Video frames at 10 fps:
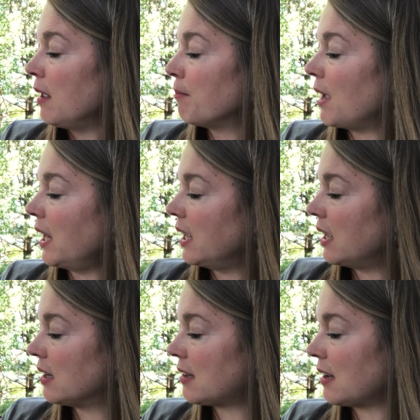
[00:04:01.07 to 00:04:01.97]
Many
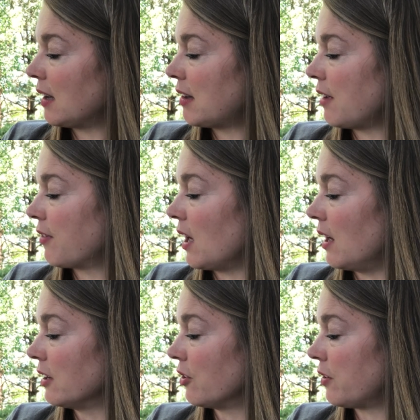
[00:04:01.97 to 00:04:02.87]
insects have
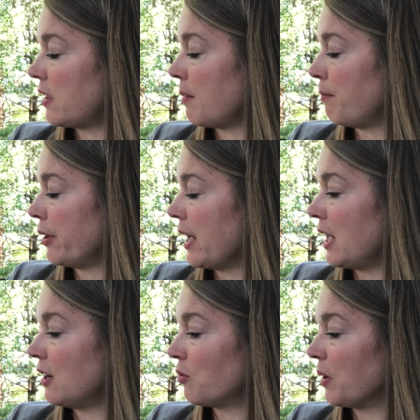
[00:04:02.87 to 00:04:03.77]
colors that
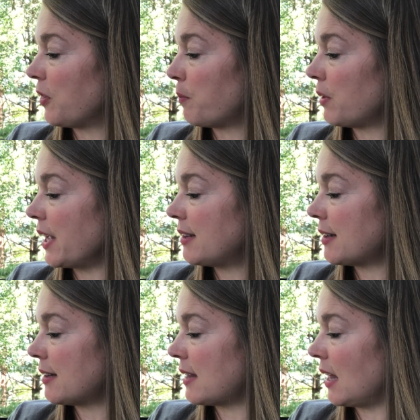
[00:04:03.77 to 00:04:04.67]
blend with the
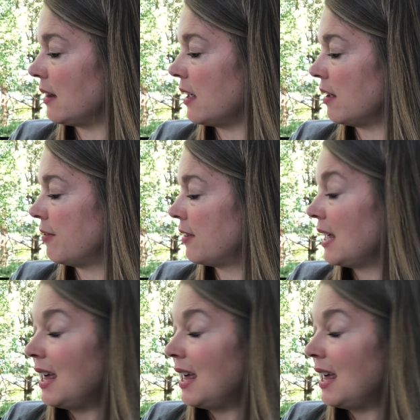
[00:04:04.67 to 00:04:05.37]
places they live.